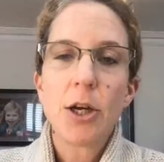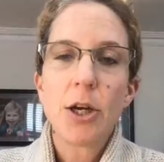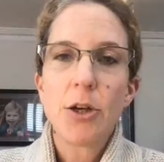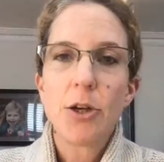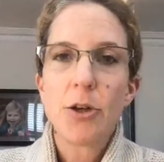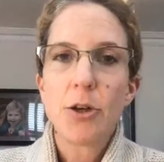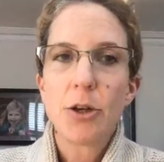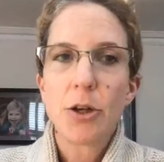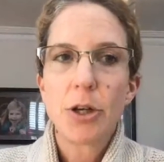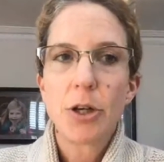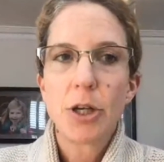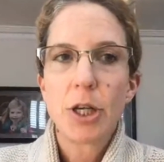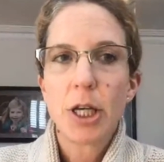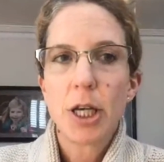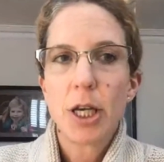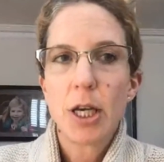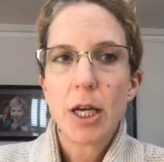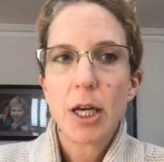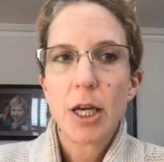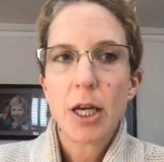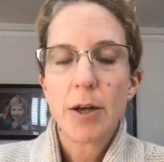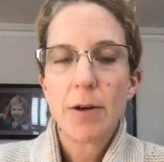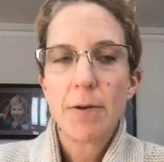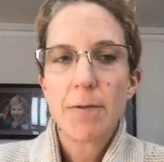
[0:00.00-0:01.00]
You could
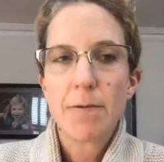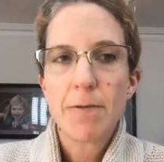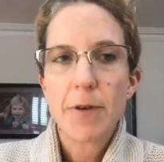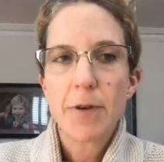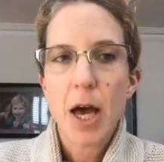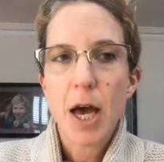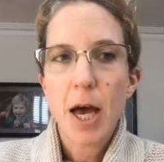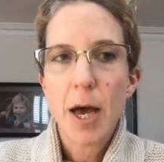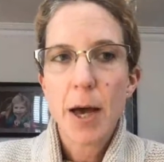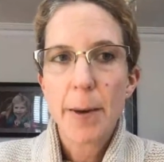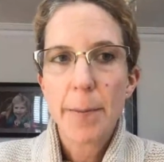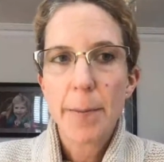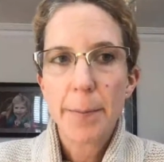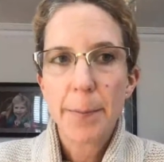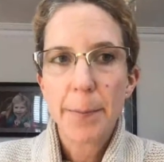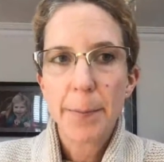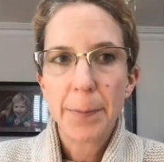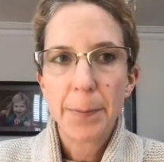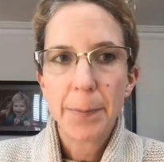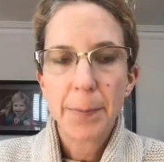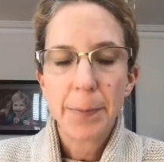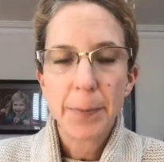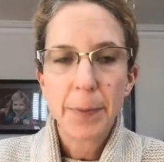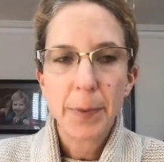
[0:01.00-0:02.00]
give
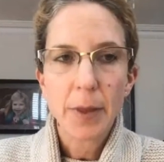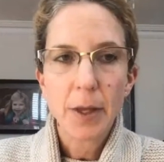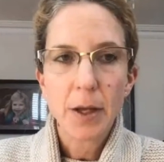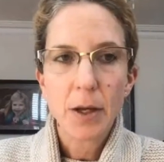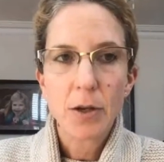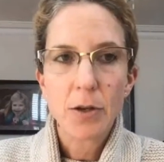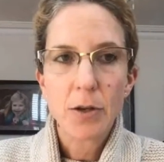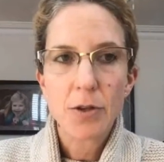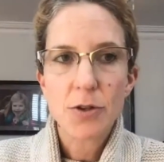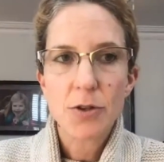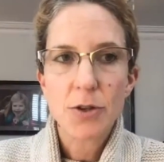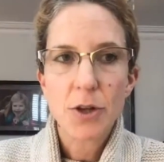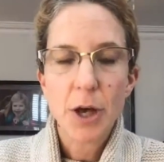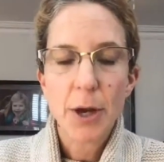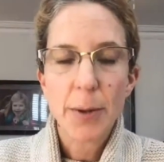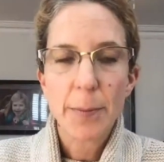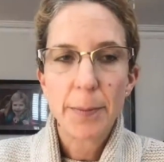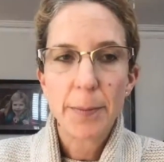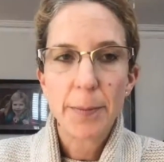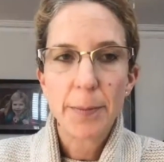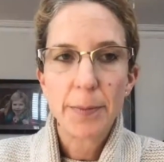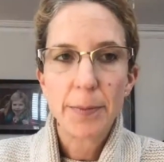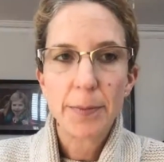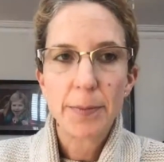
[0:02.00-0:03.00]

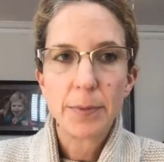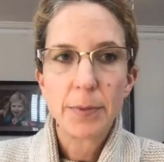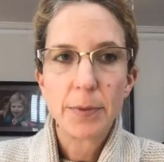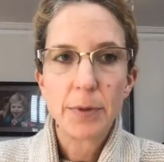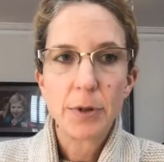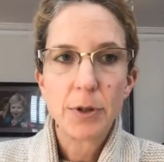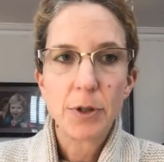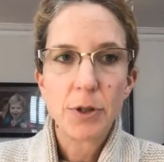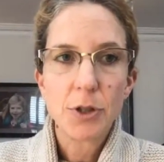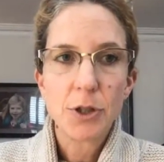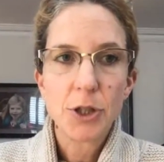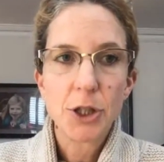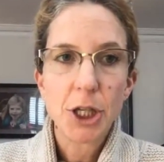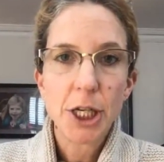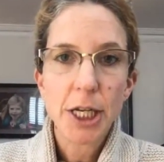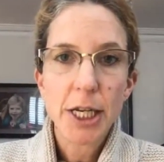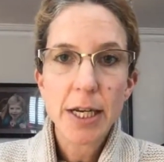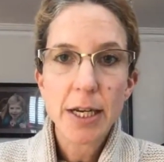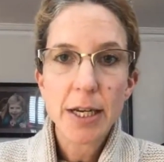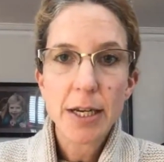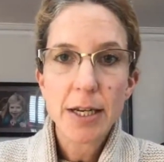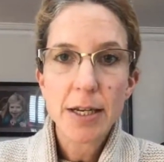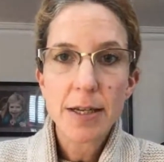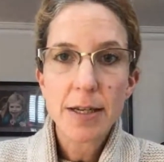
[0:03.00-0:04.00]
some
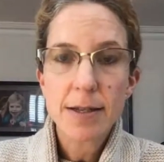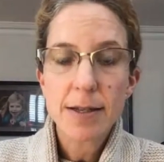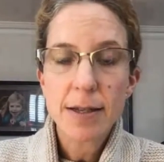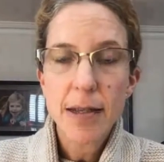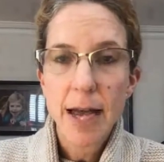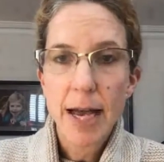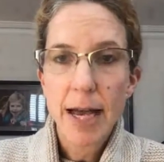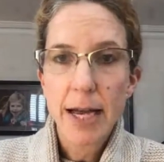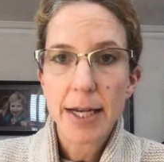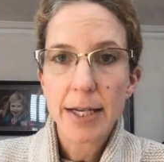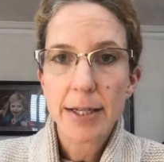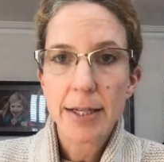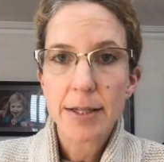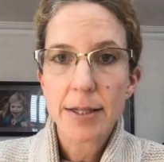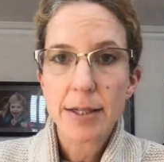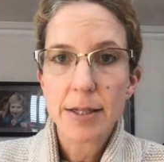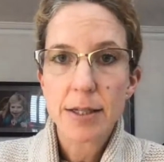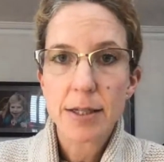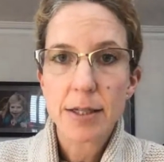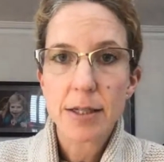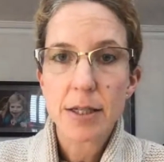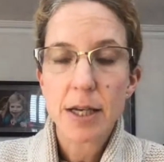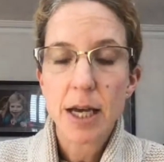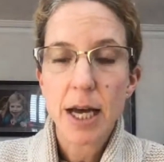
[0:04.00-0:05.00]
cheese
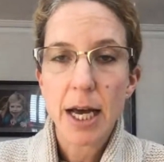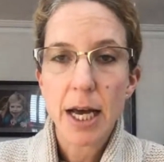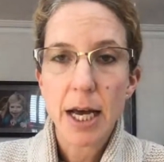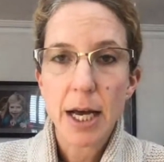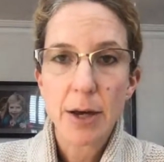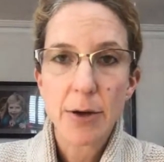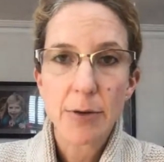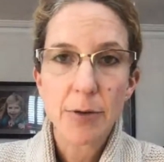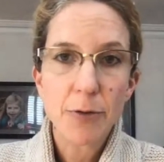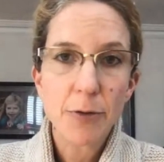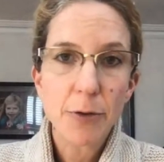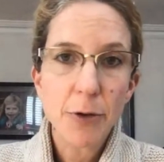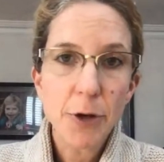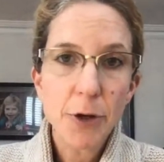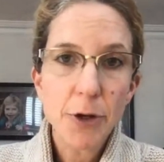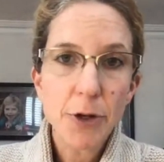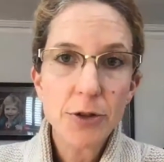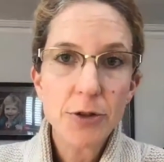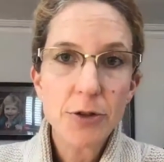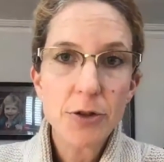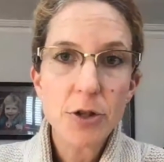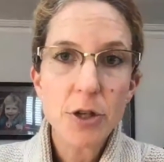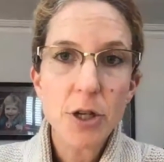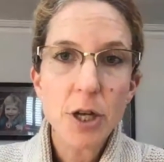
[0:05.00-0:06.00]
and
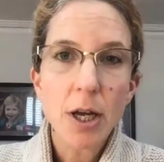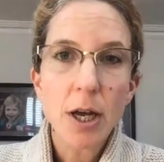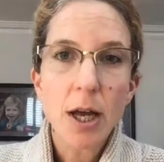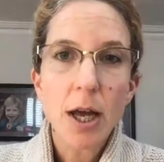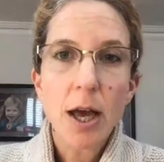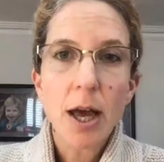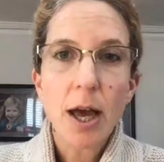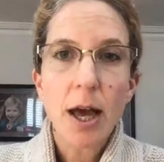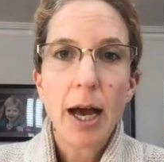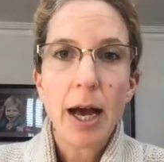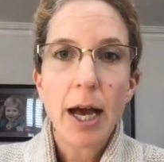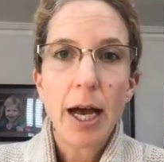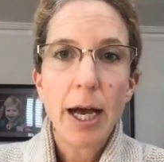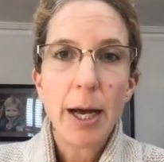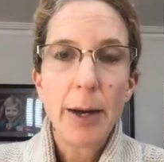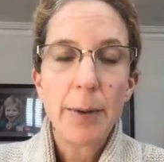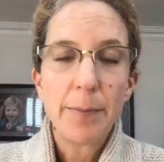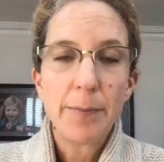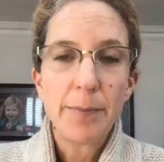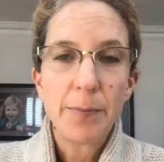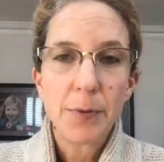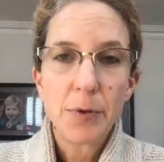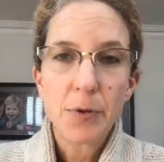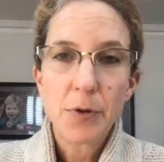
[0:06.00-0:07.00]
fruit.
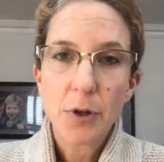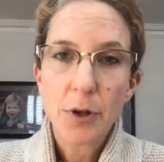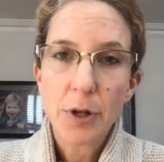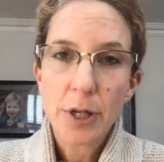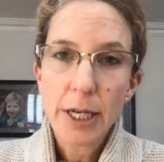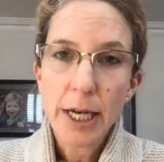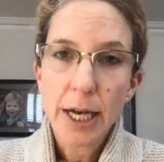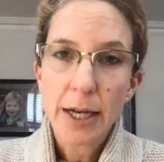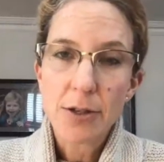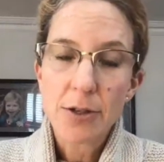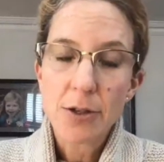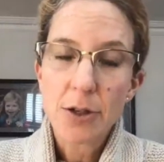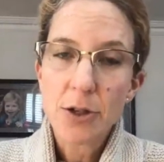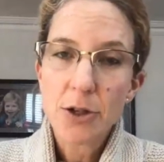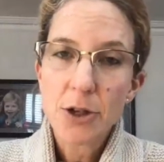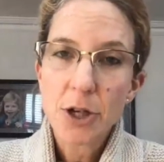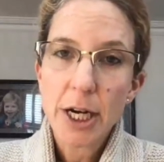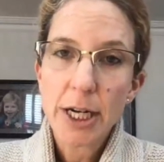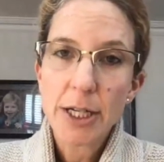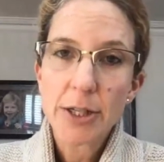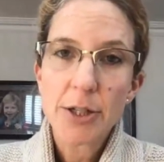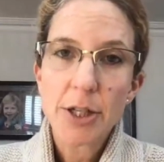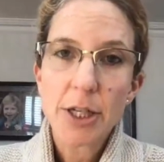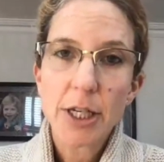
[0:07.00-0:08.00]
So
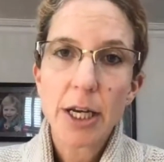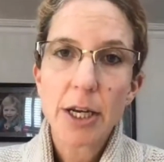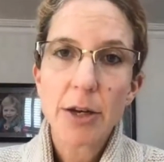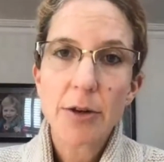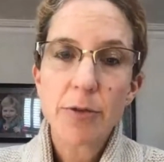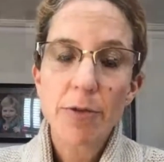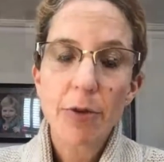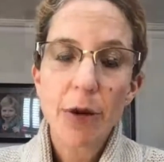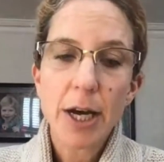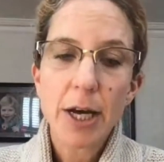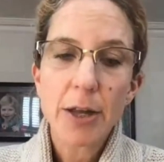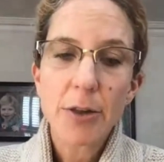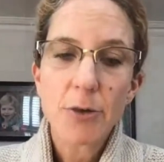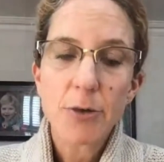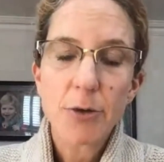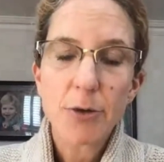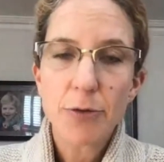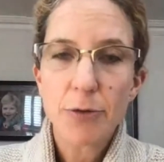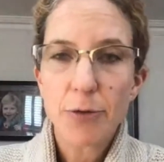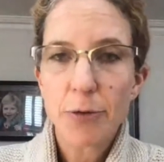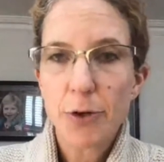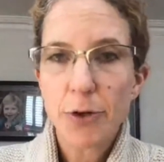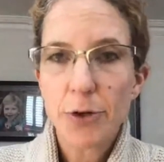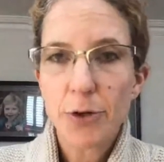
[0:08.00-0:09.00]
trying to give either a
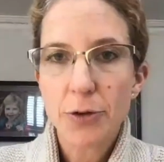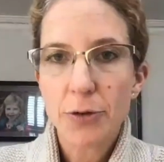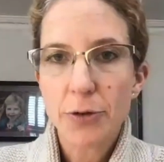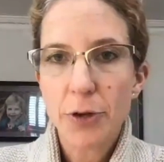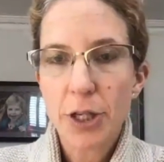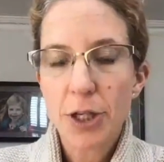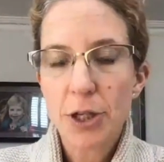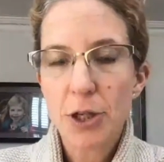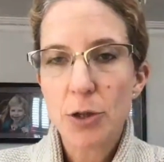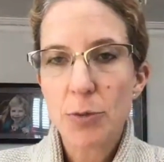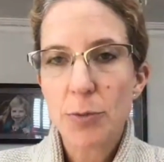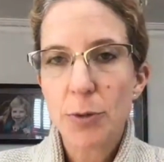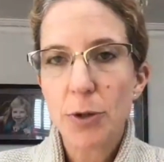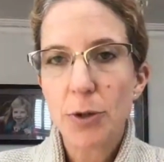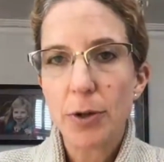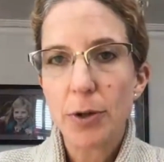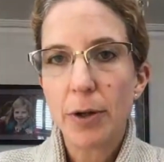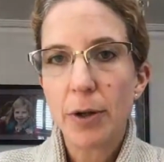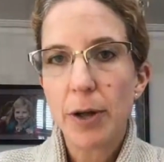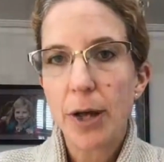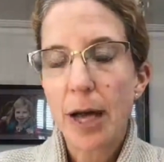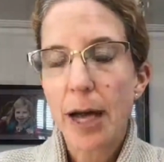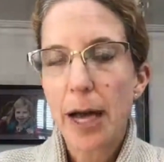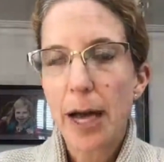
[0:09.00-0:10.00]
fruit or
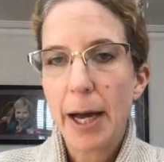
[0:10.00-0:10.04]
vegetable